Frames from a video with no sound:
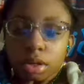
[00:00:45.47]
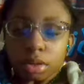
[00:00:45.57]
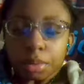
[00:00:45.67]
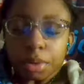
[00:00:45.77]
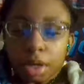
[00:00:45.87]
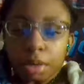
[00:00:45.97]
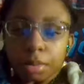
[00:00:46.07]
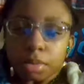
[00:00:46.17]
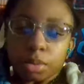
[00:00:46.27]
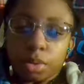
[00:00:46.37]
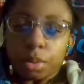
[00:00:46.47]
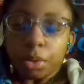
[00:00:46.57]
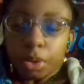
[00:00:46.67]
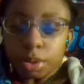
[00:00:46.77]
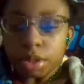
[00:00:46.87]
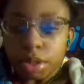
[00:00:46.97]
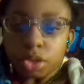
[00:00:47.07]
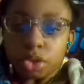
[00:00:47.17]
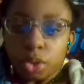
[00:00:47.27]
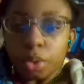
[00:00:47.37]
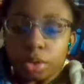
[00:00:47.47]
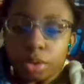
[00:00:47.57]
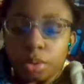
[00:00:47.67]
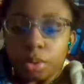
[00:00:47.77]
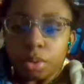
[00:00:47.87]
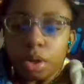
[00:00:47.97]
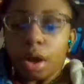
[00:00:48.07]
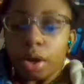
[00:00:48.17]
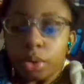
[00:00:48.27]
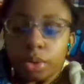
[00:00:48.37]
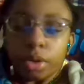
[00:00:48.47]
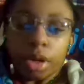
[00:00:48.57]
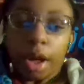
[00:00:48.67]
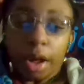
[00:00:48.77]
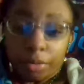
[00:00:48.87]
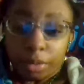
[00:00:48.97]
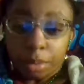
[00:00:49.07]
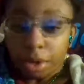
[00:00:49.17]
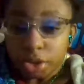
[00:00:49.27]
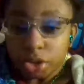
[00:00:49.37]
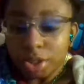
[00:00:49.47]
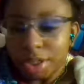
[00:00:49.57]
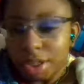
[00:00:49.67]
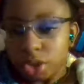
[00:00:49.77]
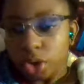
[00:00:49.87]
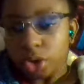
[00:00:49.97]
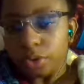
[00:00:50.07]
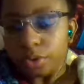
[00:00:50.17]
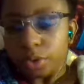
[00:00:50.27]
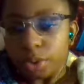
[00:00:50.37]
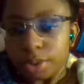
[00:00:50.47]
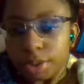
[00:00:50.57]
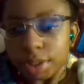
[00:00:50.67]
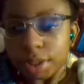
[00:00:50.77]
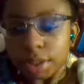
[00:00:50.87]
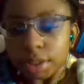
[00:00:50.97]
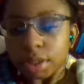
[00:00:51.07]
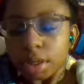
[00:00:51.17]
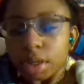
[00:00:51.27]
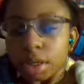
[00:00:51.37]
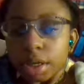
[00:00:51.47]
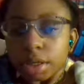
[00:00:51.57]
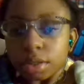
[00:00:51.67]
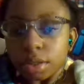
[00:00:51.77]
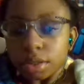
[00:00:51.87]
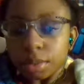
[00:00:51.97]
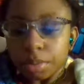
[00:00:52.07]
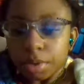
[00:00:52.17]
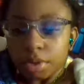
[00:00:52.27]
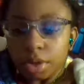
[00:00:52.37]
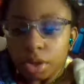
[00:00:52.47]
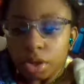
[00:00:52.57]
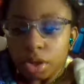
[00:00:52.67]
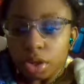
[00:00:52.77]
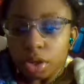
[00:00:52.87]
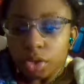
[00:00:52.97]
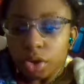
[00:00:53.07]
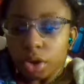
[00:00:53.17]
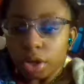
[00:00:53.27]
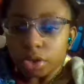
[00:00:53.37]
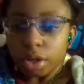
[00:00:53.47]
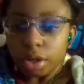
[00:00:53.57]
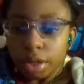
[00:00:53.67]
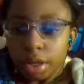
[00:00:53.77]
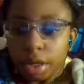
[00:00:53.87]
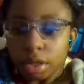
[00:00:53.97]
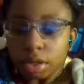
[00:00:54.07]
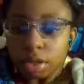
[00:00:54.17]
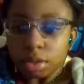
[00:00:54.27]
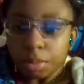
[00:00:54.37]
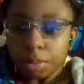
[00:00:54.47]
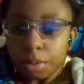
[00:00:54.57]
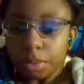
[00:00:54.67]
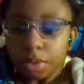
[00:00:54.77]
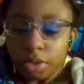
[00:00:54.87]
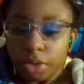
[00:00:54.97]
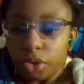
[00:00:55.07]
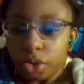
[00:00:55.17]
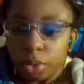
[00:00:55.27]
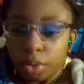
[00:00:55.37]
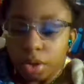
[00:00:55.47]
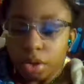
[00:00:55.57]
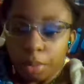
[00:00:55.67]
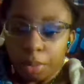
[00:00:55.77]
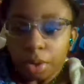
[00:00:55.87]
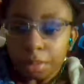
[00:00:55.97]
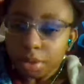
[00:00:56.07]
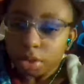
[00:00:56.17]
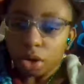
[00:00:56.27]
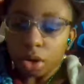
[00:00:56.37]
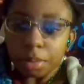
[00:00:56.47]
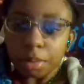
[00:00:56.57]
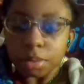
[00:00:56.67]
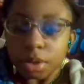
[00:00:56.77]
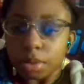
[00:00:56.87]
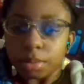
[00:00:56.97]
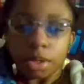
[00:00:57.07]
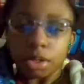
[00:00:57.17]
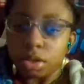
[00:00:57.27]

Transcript: Sometimes when a person is going through a lot or they have depression, it is harder for you to eat. It's not something that they're not trying to like. Some people think that they're doing it on purpose to harm themselves, but